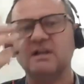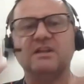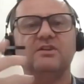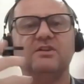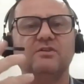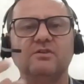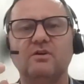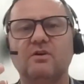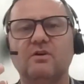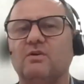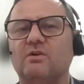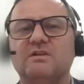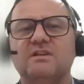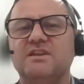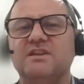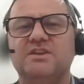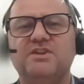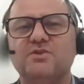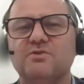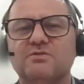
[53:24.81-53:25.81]
you know,
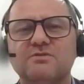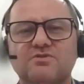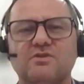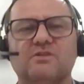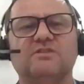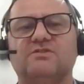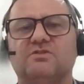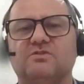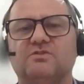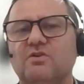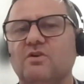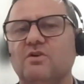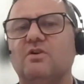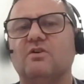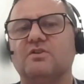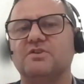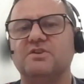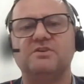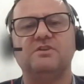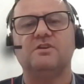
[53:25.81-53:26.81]
you don't
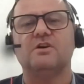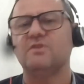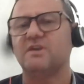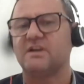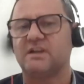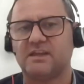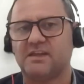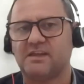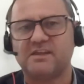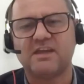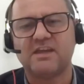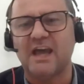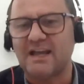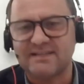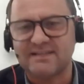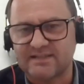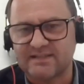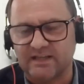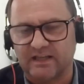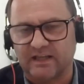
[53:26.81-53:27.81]
know, you're
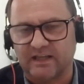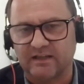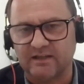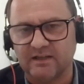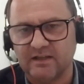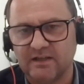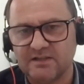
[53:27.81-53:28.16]
guessing.